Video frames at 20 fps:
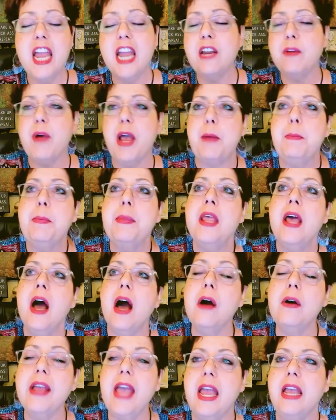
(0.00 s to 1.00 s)
Anyway,
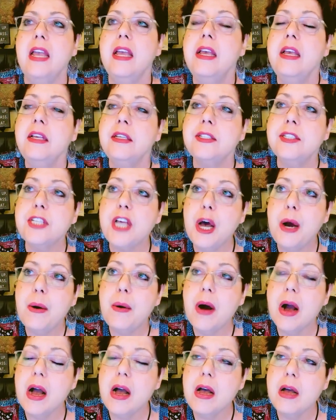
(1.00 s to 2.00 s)
okay. So